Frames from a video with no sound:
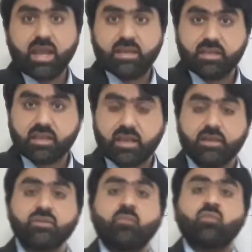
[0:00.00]

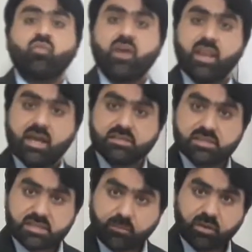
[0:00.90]
indicate when a
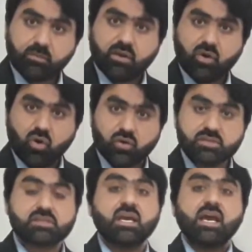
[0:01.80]
susceptible
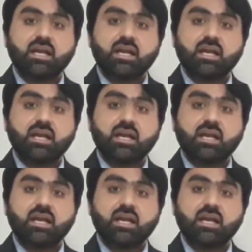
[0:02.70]
host